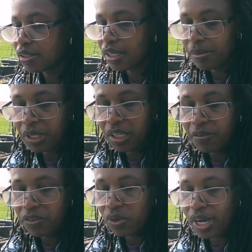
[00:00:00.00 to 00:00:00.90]
So let me
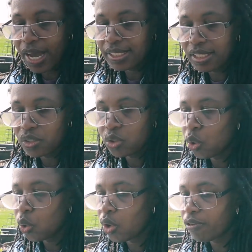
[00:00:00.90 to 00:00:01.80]
give you guys a little
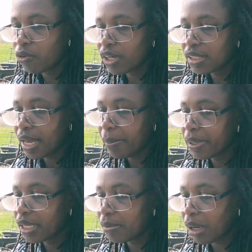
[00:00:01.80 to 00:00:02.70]
tour of what is
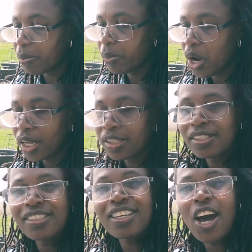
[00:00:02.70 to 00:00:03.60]
happening in my
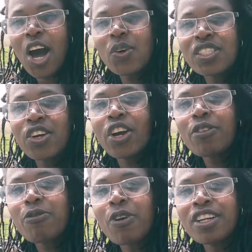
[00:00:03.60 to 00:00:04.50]
pots out here in
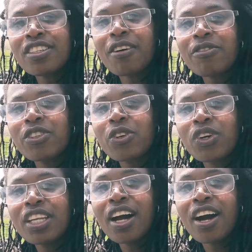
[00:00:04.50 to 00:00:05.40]
front of the
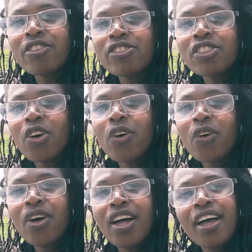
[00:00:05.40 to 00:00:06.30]
greenhouse. So
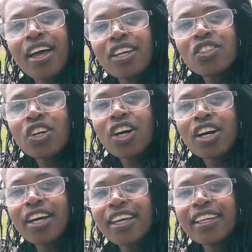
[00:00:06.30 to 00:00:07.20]

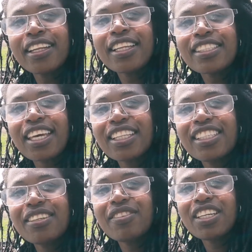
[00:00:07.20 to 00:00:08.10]
Enjoy! Let's get
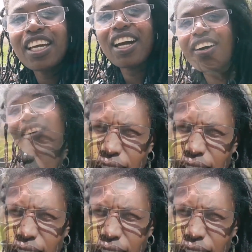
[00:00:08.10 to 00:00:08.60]
to the video.